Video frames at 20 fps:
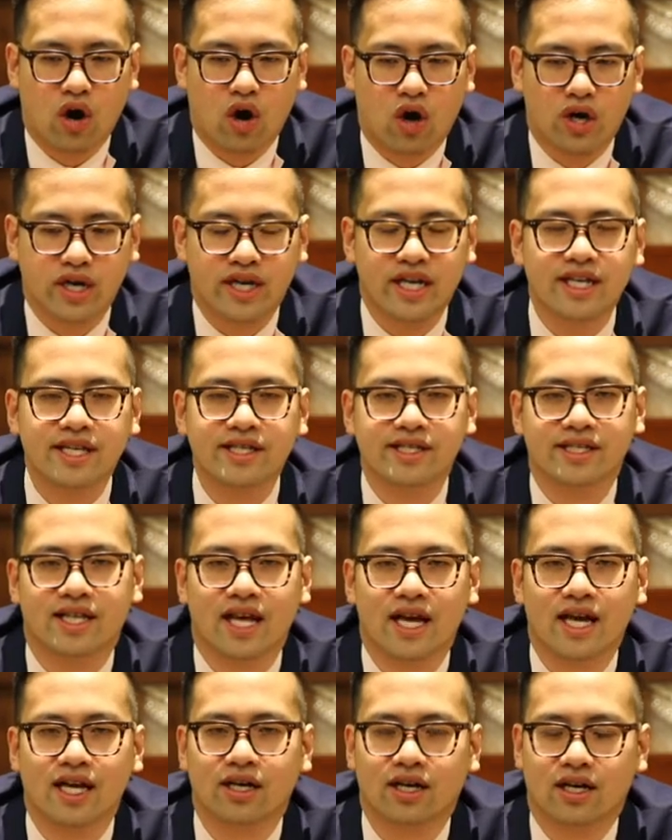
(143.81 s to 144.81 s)
are these
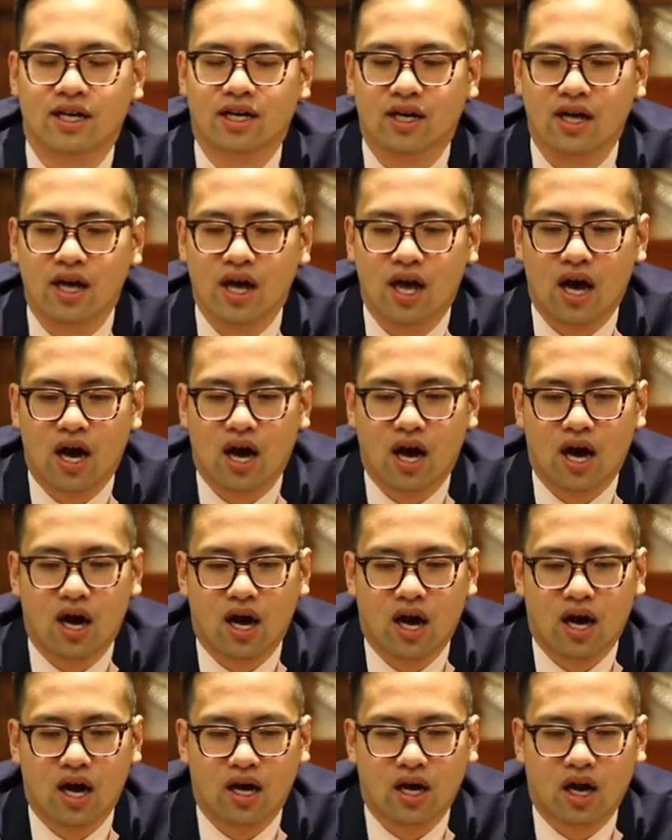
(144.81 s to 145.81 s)
data
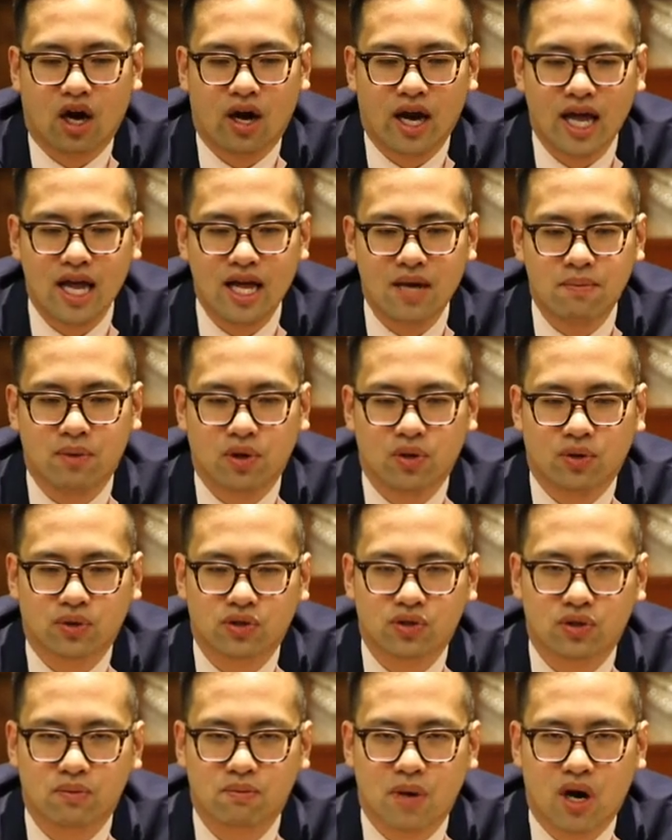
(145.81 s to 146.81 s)

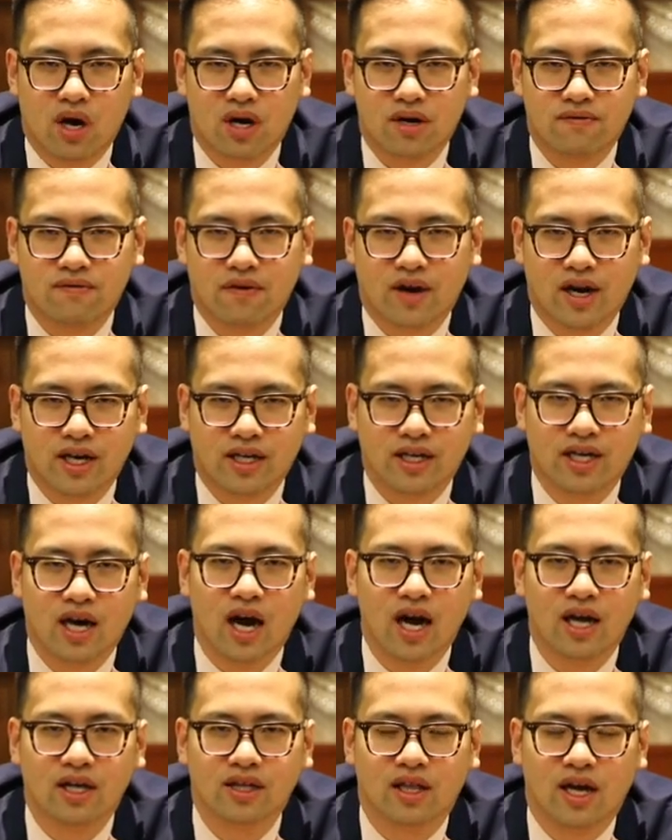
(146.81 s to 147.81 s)
able to modify
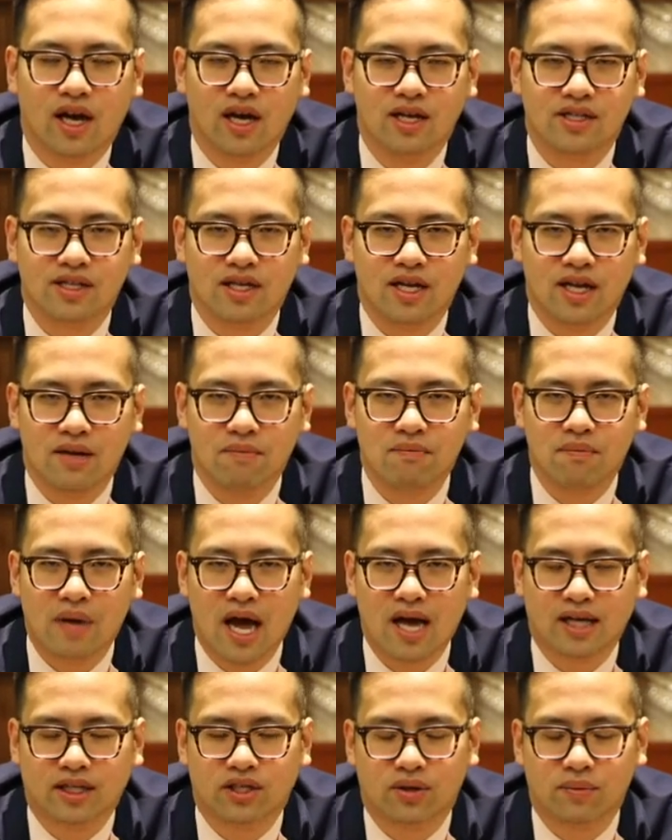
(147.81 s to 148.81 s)
guidelines that
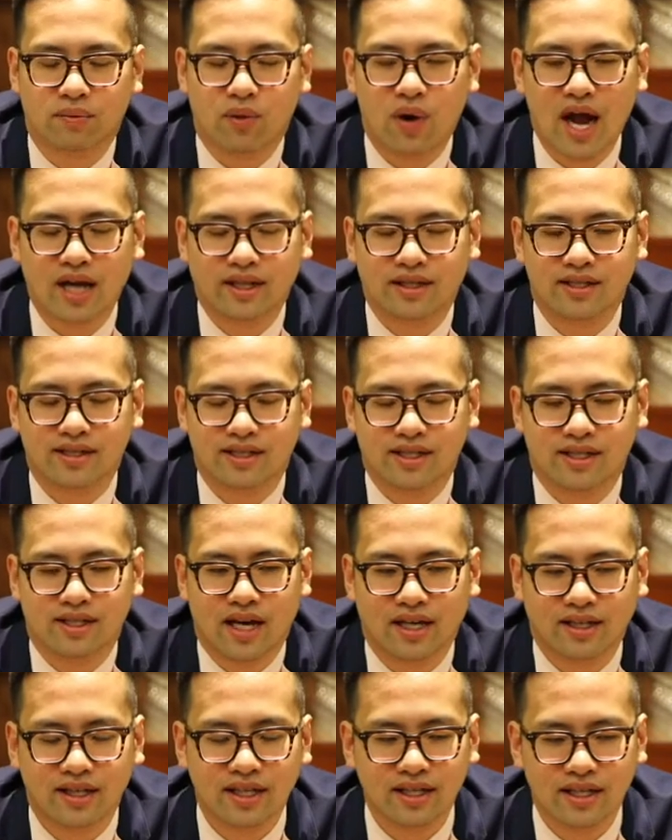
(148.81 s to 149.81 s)
impact on practice? And
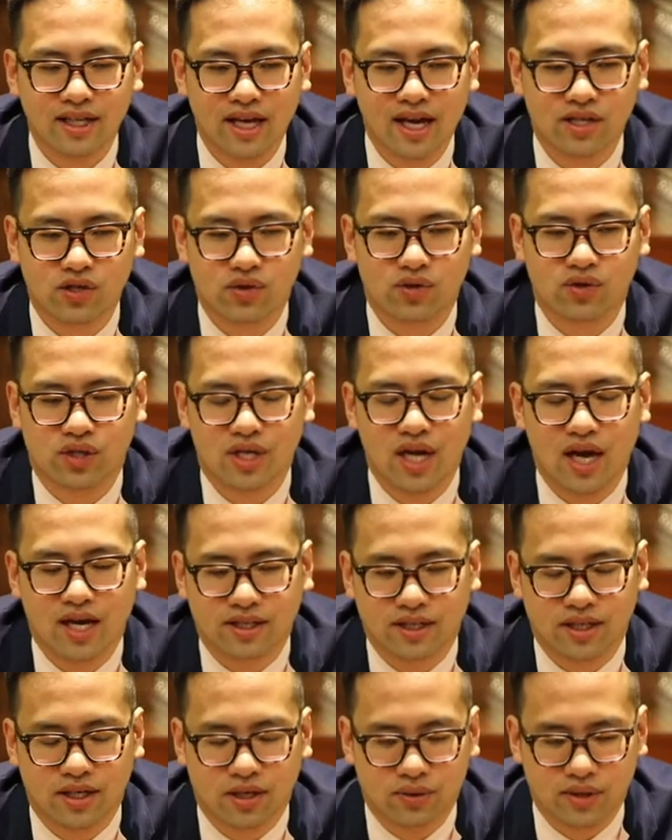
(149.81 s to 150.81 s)
I think the answer is
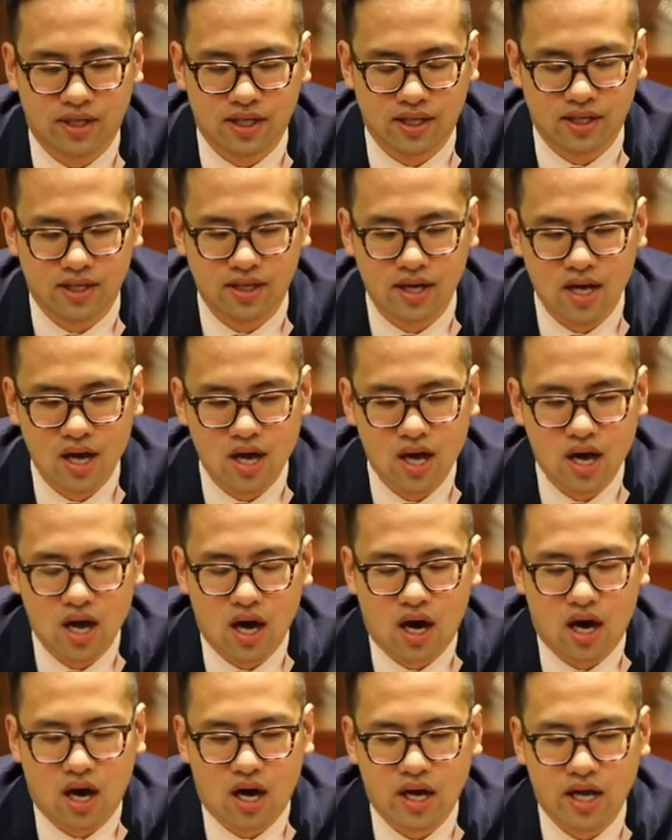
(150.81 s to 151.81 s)
yes.
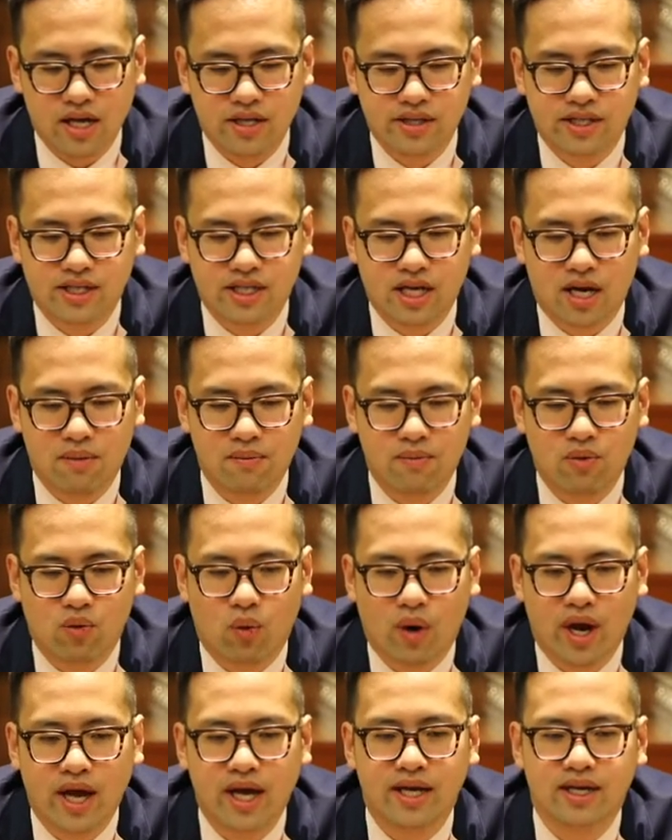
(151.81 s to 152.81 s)
In
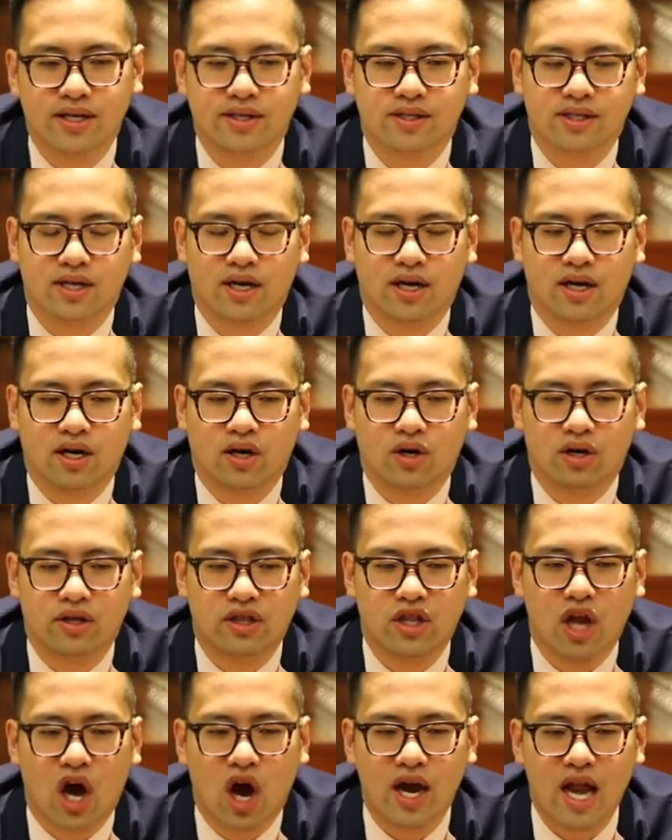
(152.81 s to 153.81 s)
some ways,
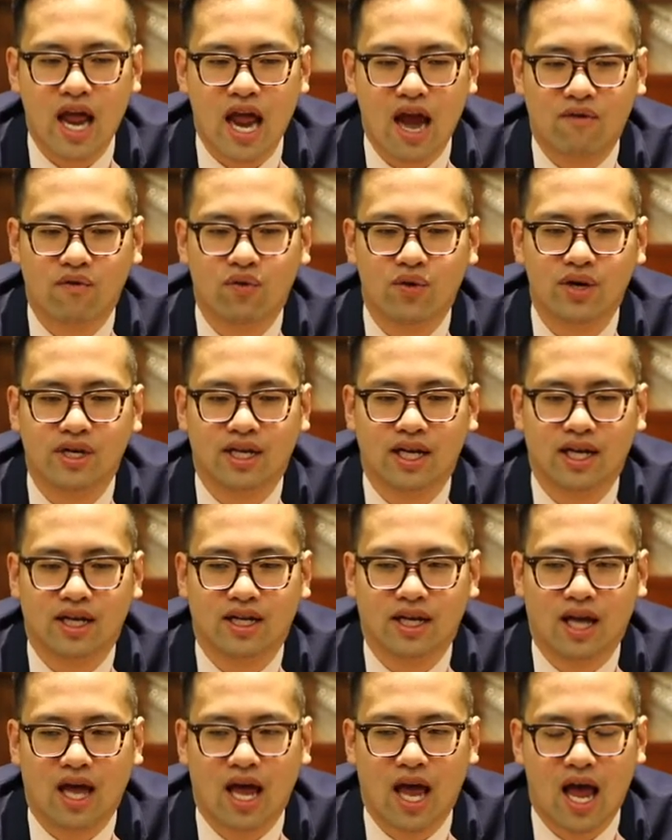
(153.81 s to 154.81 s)
not
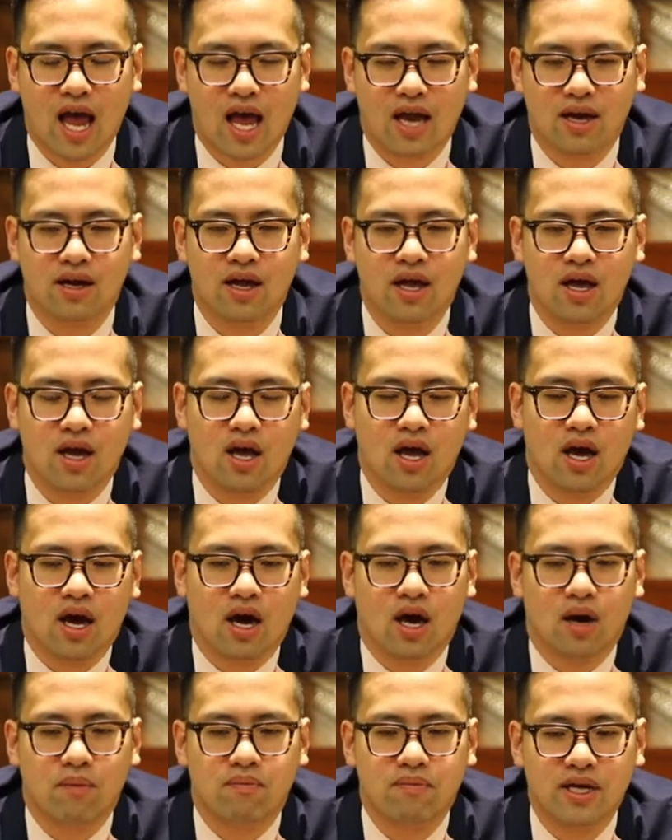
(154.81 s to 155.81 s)
everything can
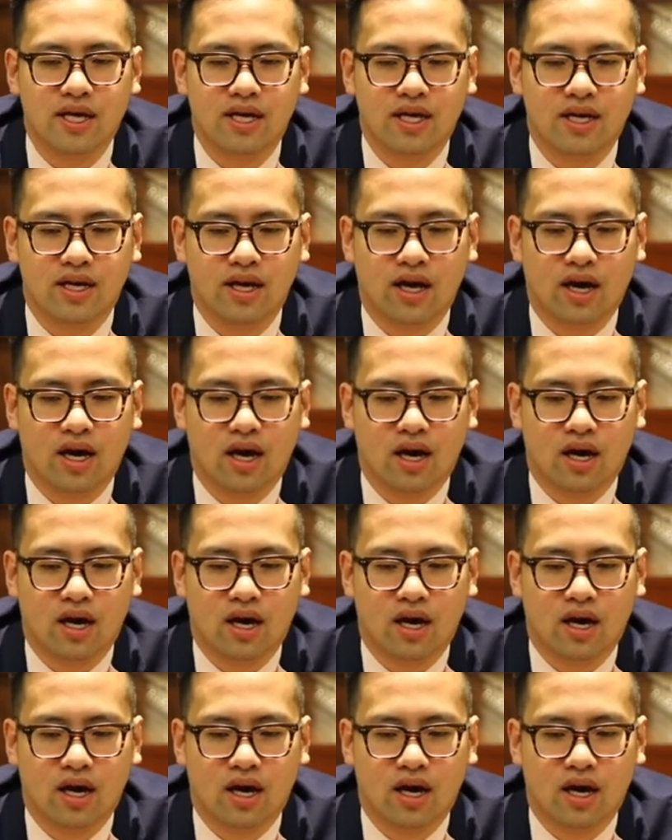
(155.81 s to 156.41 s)
be